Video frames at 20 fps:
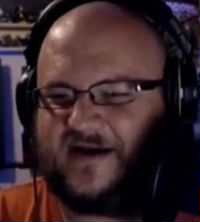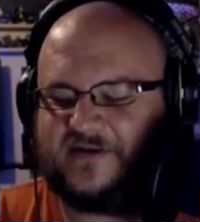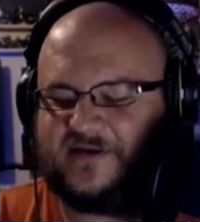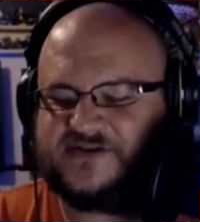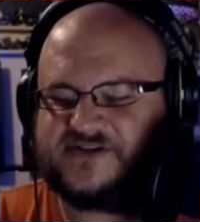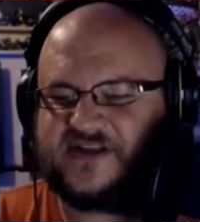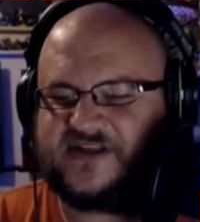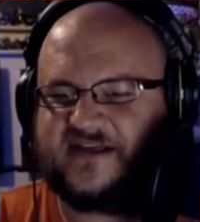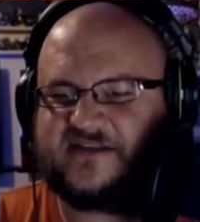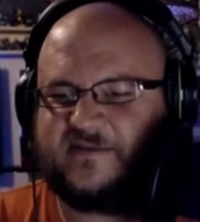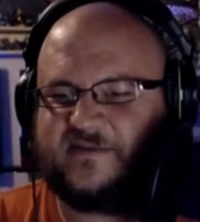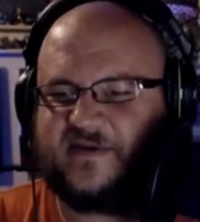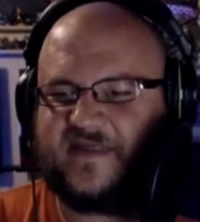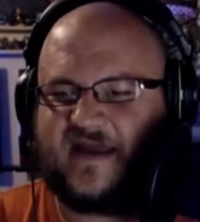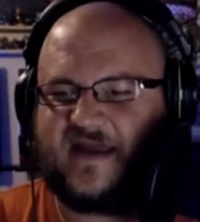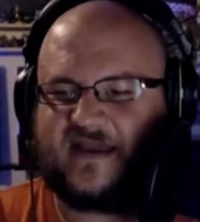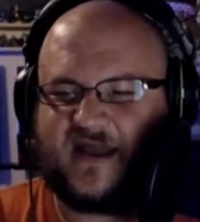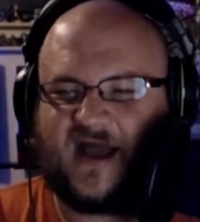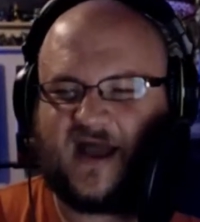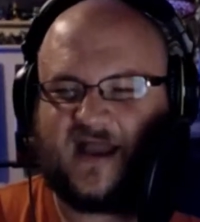How would you like to be
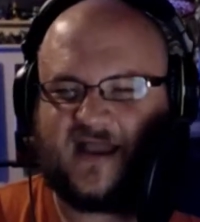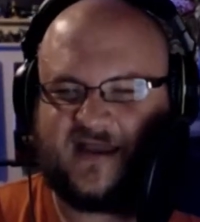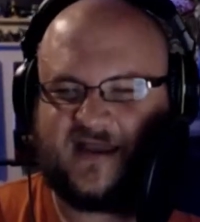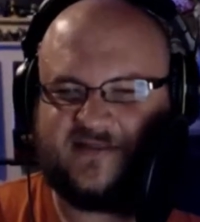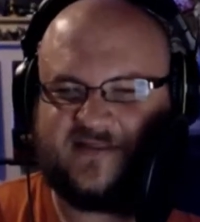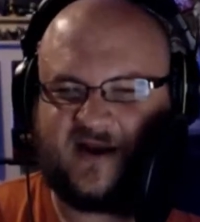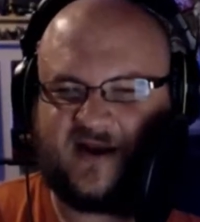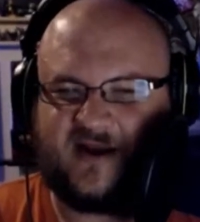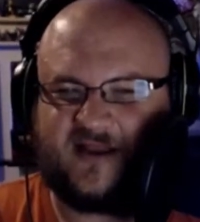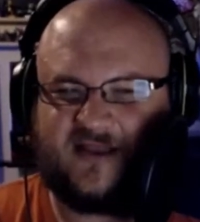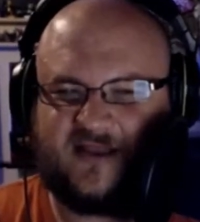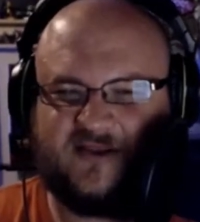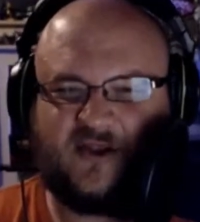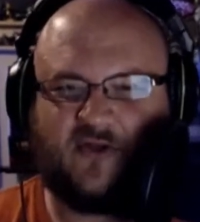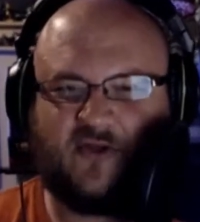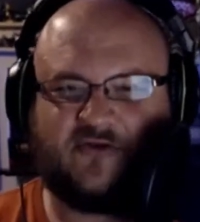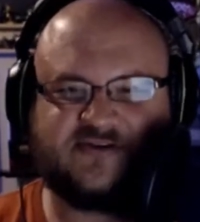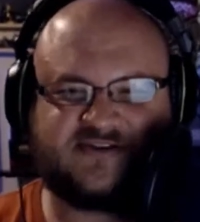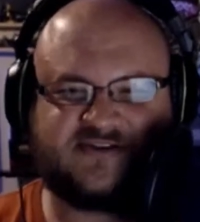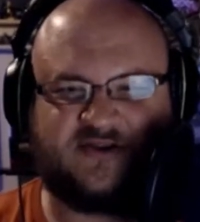that guy in there?
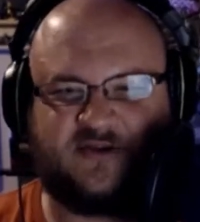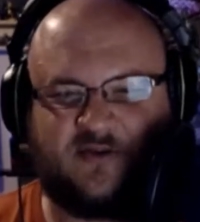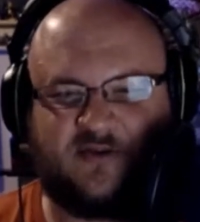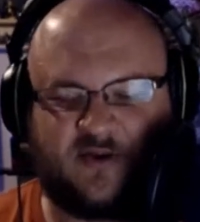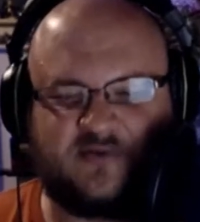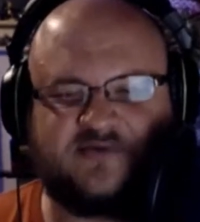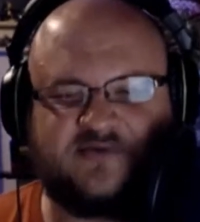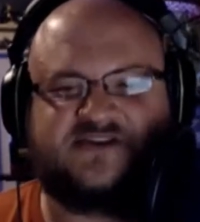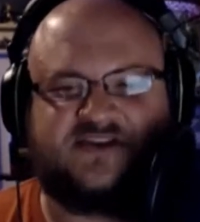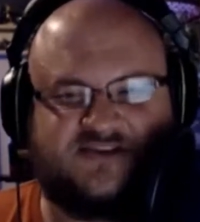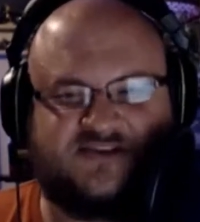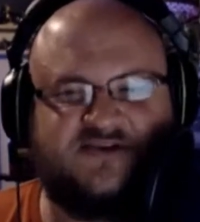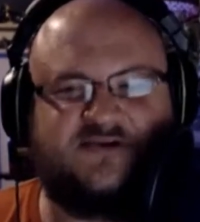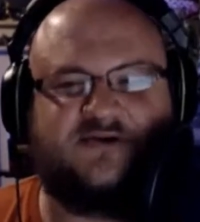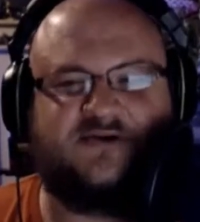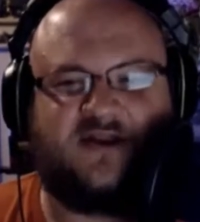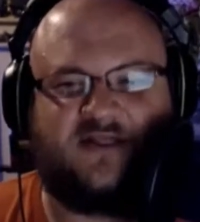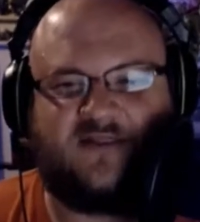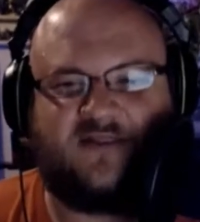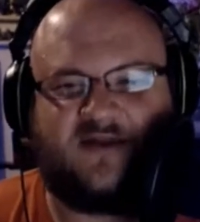There was a
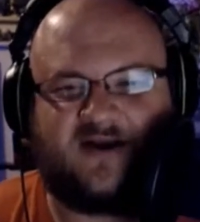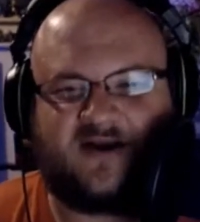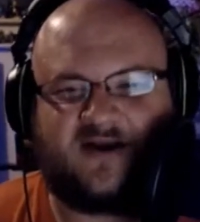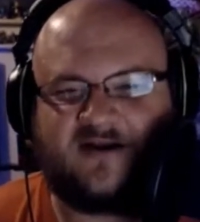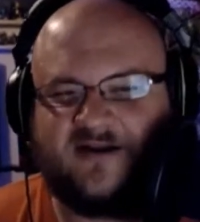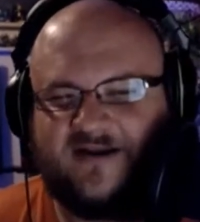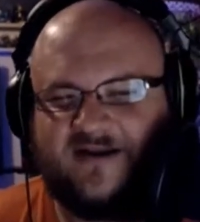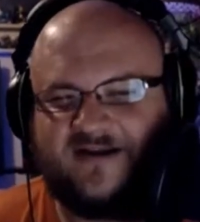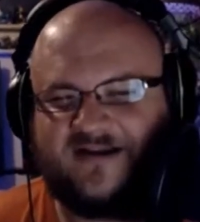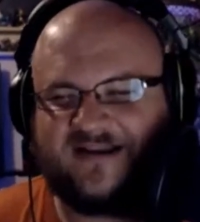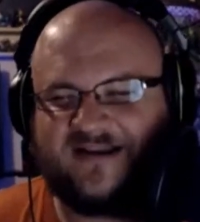dude in there